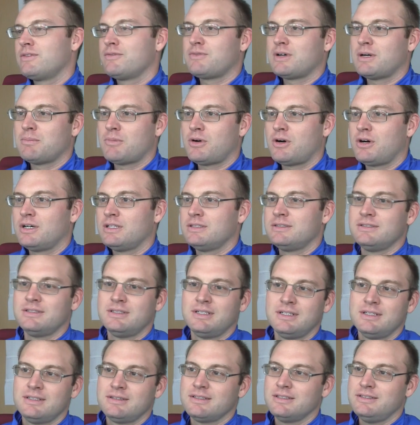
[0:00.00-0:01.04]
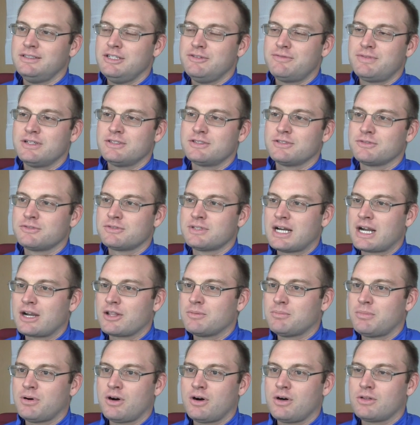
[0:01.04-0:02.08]
If I'm on the defensive side of
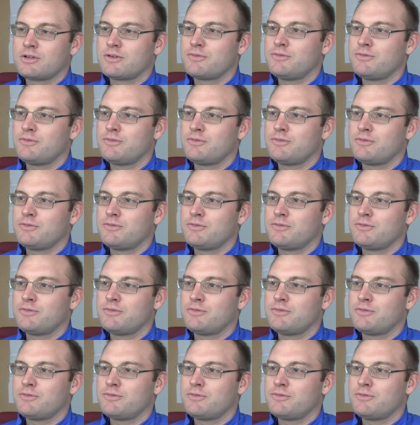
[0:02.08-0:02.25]
the ball,